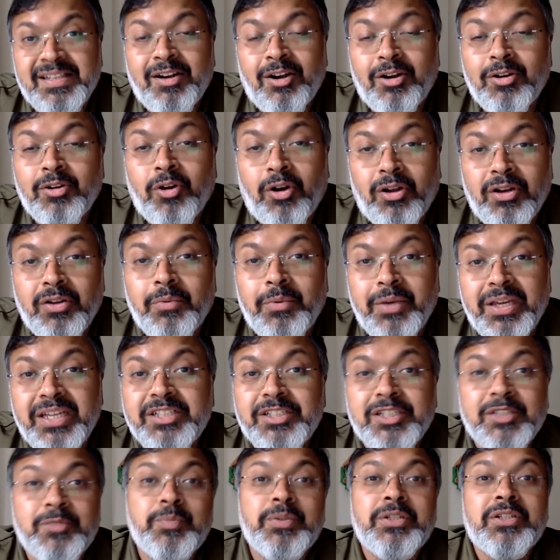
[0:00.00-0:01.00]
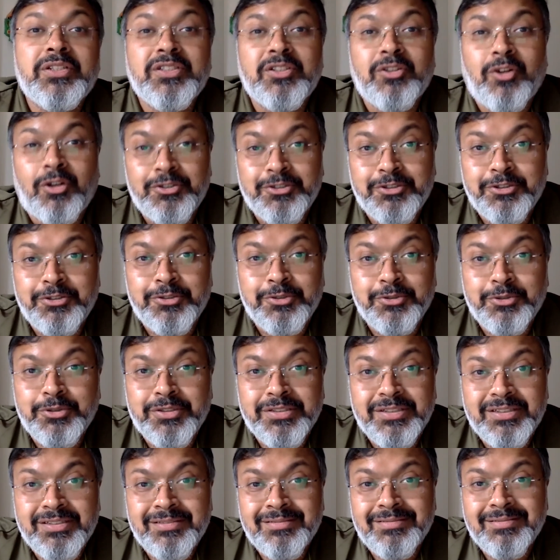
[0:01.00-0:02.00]
They're not gone away just because the
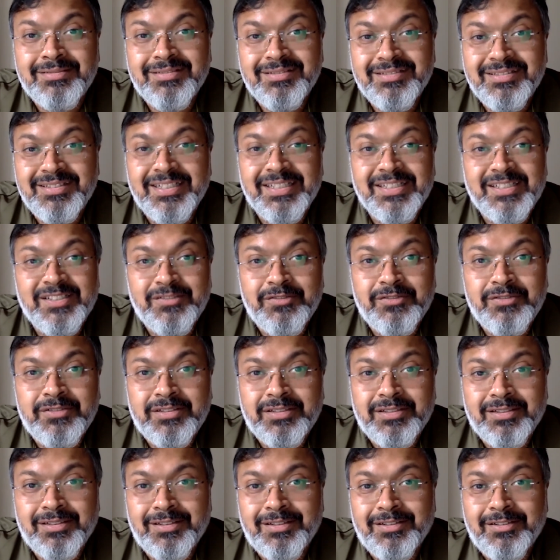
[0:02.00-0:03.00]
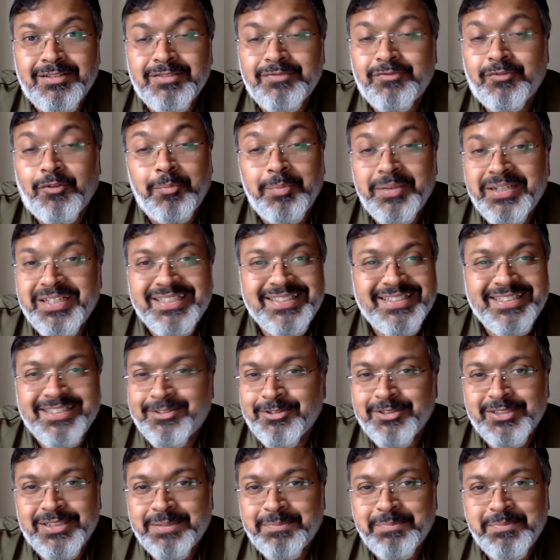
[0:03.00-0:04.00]
constitution doesn't forbids
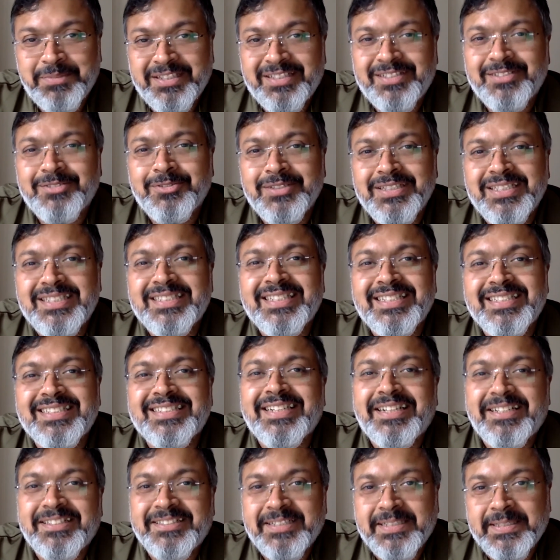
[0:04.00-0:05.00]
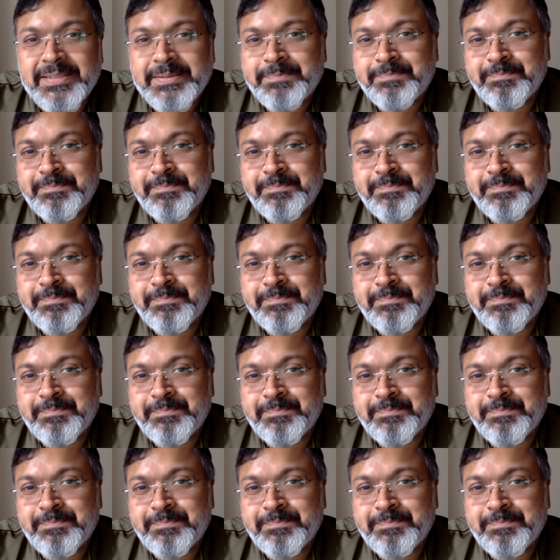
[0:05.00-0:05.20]
it or something. So these things take time.